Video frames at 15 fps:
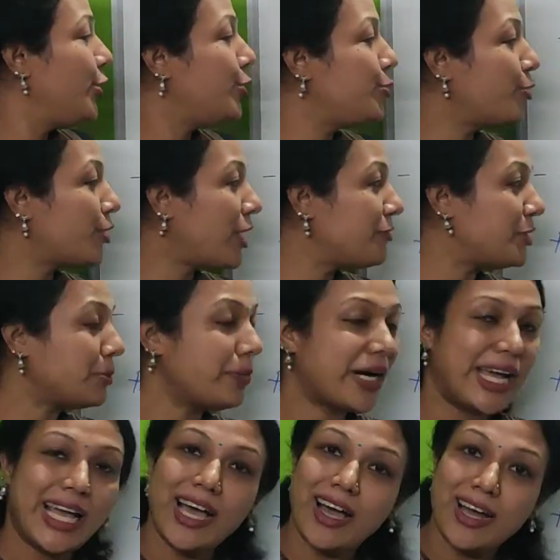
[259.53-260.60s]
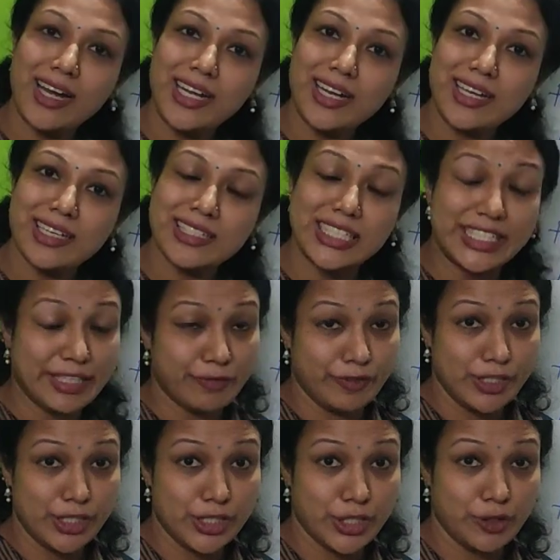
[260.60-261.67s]
you don't have to by heart the
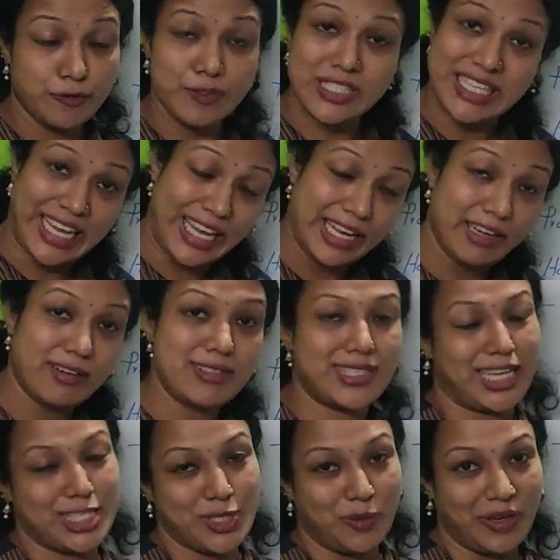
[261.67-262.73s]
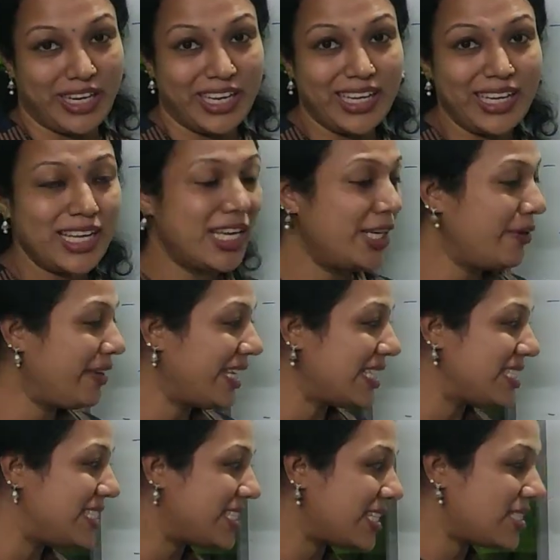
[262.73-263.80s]
definition of secondary sex organ. You
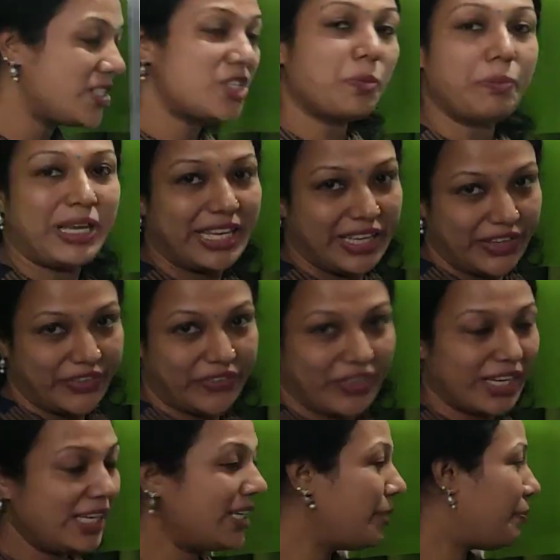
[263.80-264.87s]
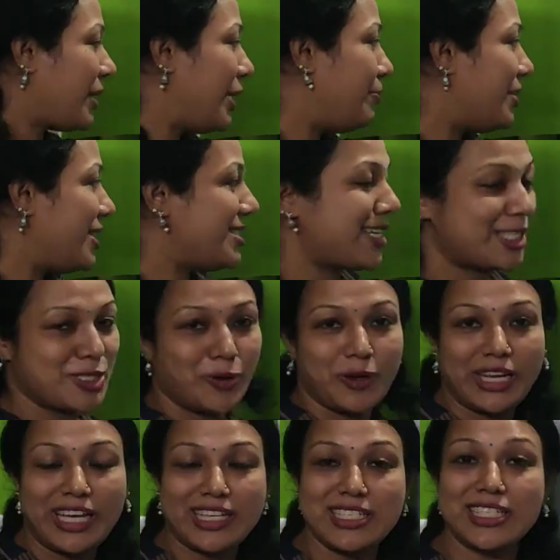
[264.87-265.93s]
can just make it, right? Primary sex
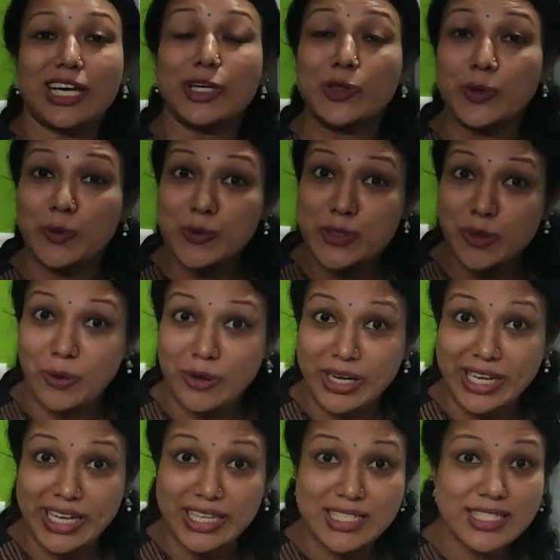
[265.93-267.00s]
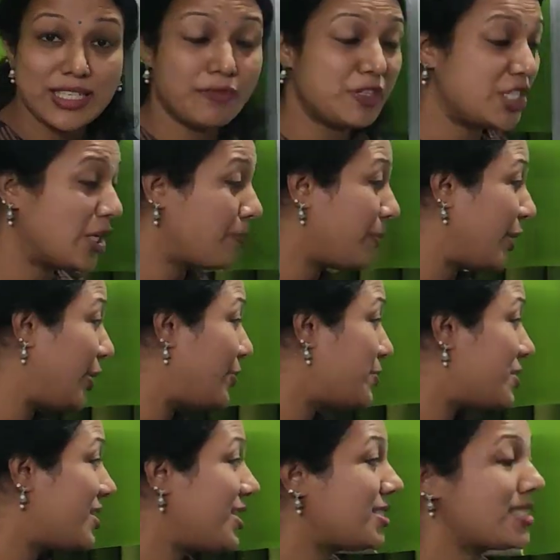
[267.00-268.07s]
organs are those organs which are
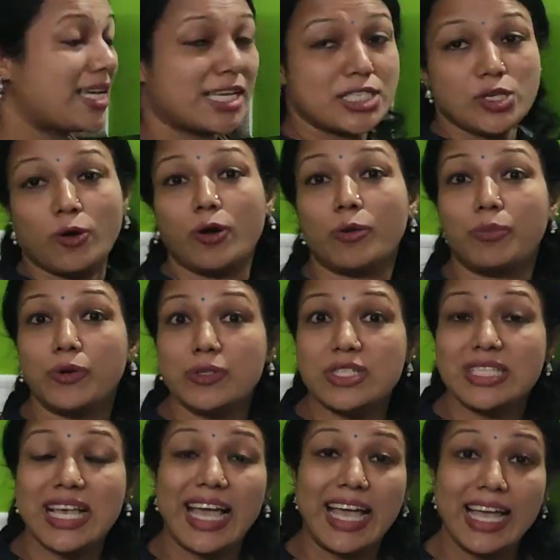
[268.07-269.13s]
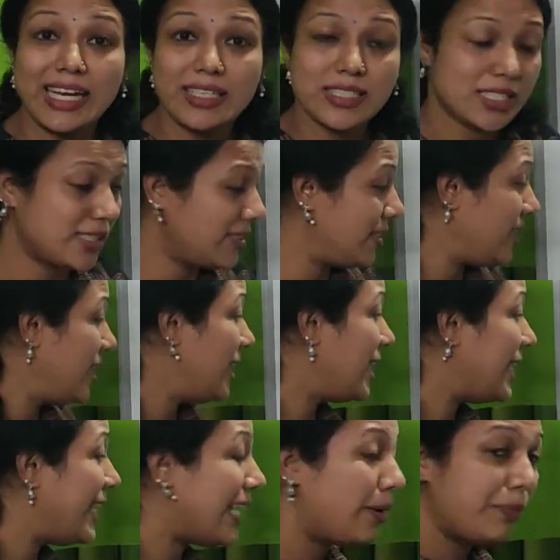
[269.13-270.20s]
producing sex hormones and
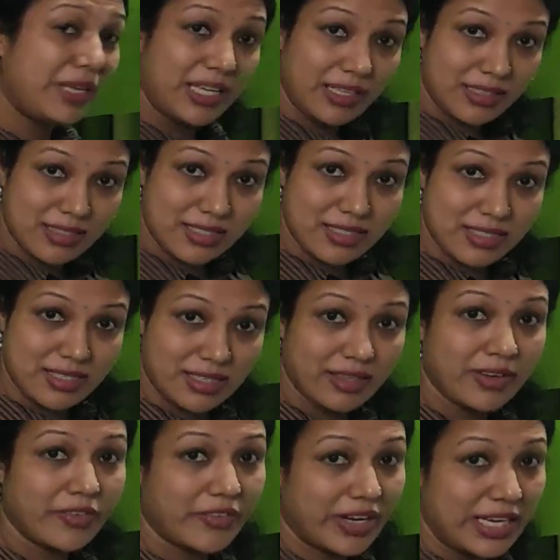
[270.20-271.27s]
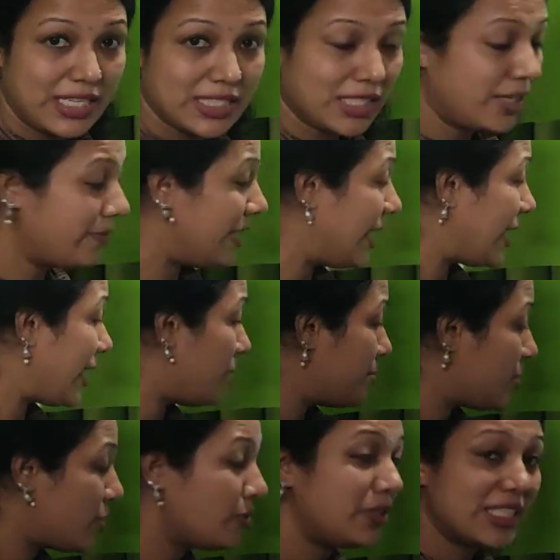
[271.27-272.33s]
gametes, right? When it
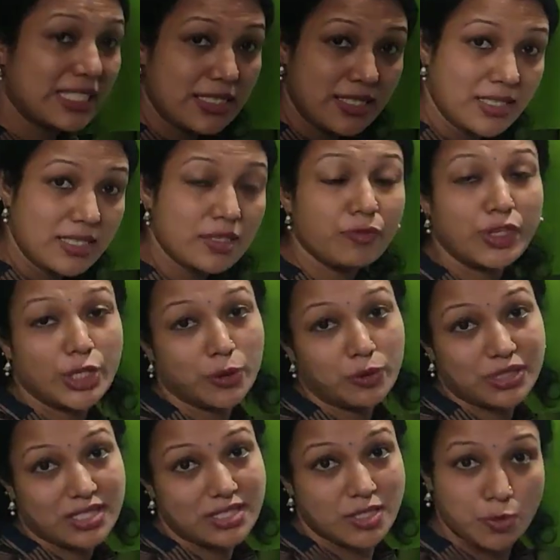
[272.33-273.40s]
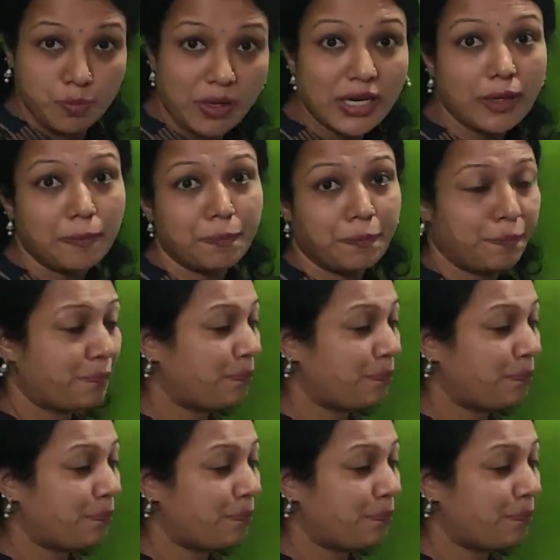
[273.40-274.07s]
comes to testes, we know it is sperm.